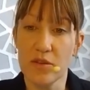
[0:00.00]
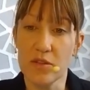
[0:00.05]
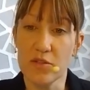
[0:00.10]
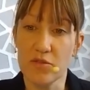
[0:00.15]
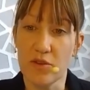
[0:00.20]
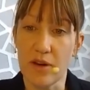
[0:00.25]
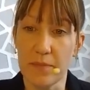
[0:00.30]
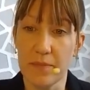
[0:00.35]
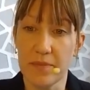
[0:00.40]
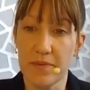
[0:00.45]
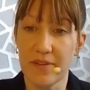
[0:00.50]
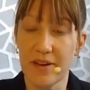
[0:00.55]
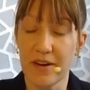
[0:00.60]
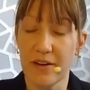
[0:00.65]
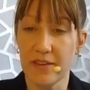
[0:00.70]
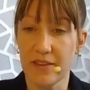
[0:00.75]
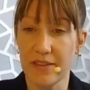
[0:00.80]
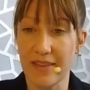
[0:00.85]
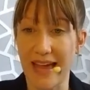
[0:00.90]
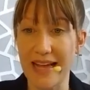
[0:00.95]
trip.
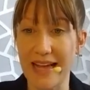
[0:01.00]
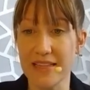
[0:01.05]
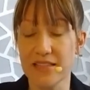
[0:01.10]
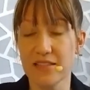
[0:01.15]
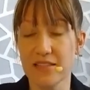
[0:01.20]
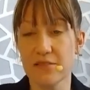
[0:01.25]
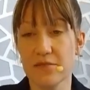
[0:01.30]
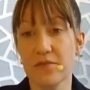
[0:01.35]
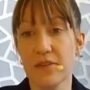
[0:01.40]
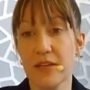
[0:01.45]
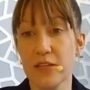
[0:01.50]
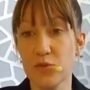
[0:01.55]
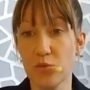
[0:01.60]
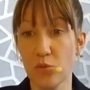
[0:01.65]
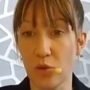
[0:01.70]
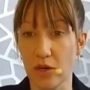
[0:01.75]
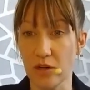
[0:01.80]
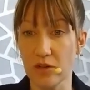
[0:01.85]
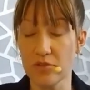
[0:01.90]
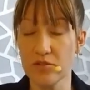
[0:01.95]
That's his
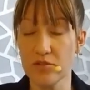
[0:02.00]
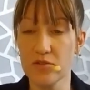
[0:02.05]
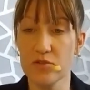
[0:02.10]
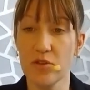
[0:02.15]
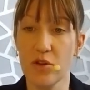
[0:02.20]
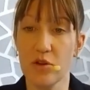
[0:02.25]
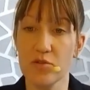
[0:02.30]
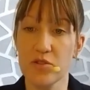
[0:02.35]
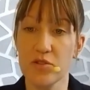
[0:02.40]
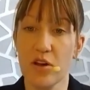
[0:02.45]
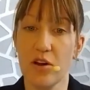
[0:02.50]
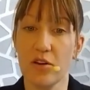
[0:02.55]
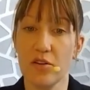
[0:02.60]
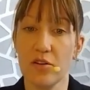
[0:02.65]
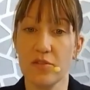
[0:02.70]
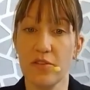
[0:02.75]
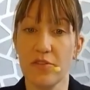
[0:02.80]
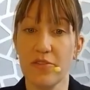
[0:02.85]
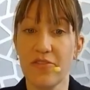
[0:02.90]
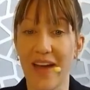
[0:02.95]
words. Those are
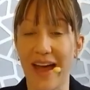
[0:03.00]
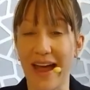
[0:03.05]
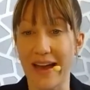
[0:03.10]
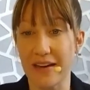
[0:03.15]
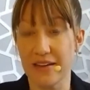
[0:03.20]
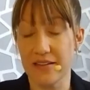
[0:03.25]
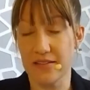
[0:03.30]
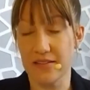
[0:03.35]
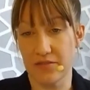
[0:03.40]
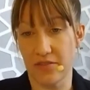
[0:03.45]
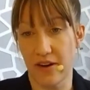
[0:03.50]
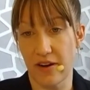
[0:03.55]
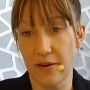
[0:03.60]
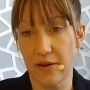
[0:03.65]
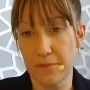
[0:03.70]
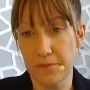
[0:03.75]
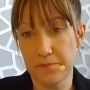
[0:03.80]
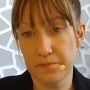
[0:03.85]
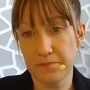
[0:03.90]
the facts, right?